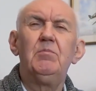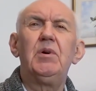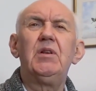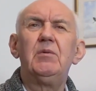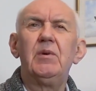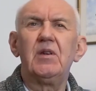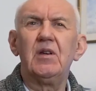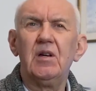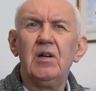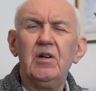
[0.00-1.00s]
By the way,
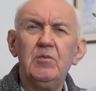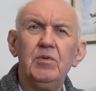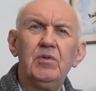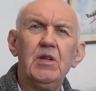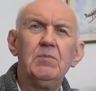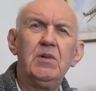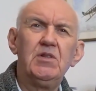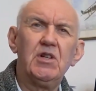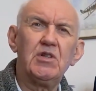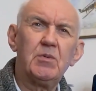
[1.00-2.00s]
I hope you're keeping in
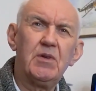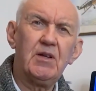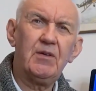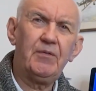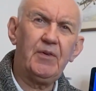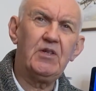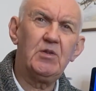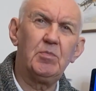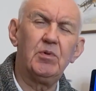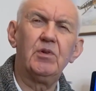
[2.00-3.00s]
touch with our
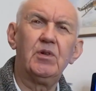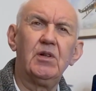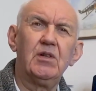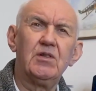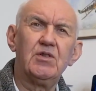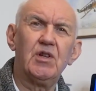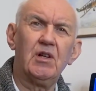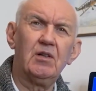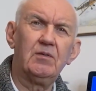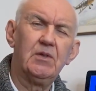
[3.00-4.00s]
Facebook uh,
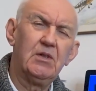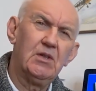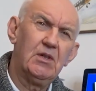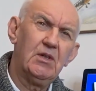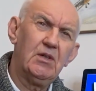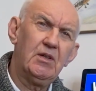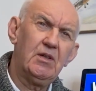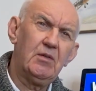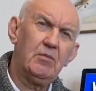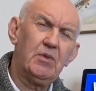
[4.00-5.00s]
channel.
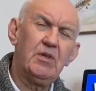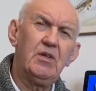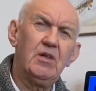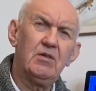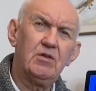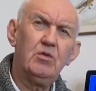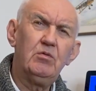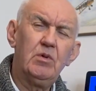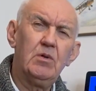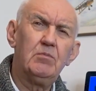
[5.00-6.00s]
Uh, we uh,
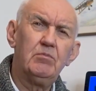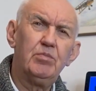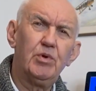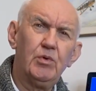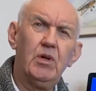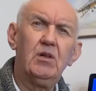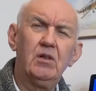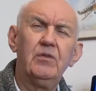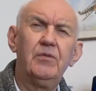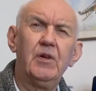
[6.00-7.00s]
do uh, put quite a
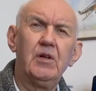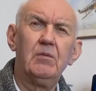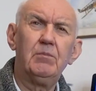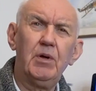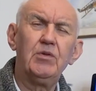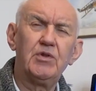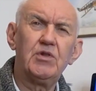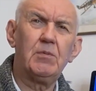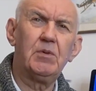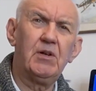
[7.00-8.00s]
lot of uh,
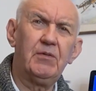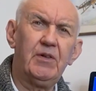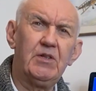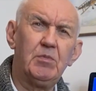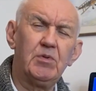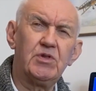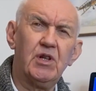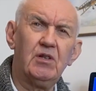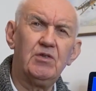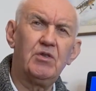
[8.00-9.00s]
posts up on our Facebook
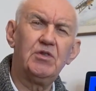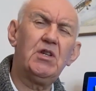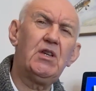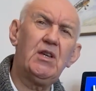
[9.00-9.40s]
channel, as you can see